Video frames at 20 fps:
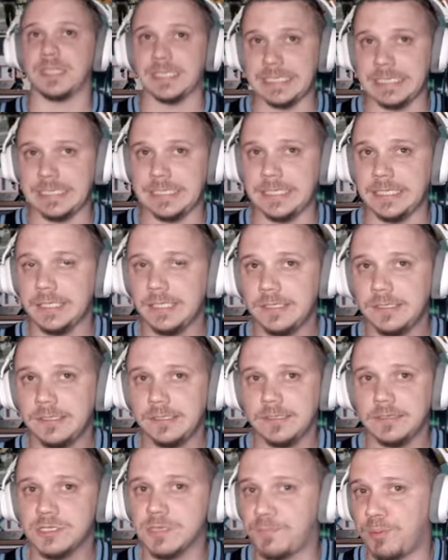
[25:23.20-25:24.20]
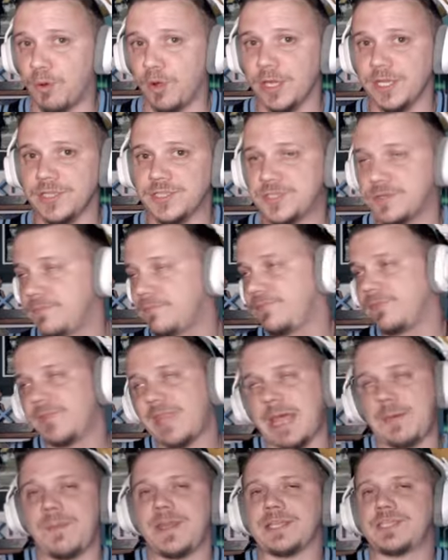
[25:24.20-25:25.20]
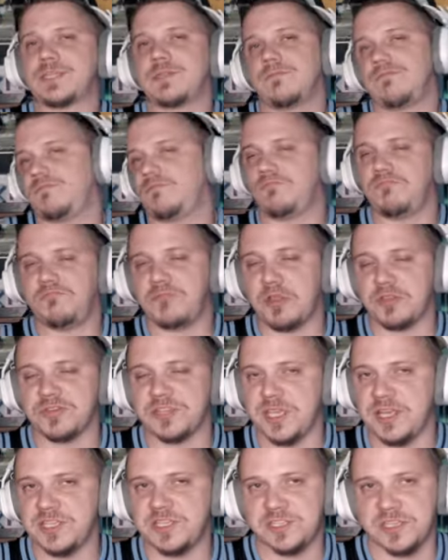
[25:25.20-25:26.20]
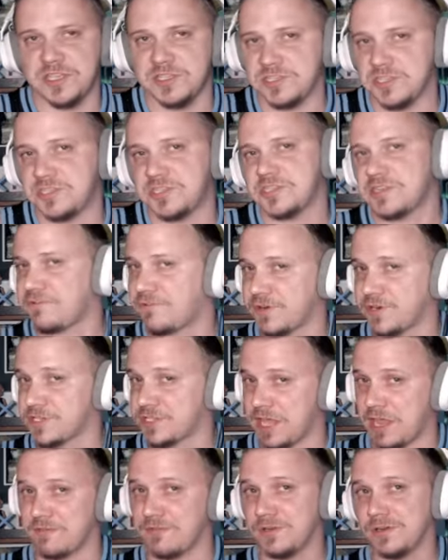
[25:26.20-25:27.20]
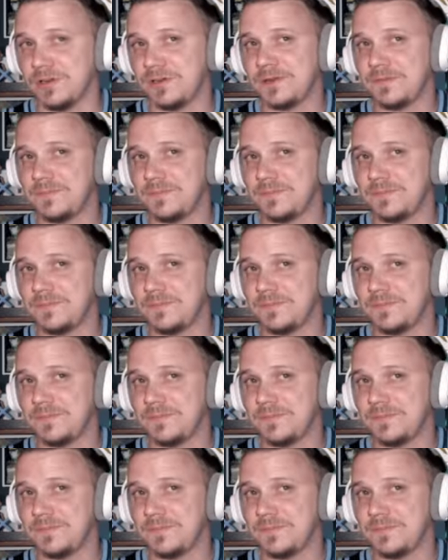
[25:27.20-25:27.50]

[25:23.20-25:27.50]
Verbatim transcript: lead to points. That makes no sense because this is the first ever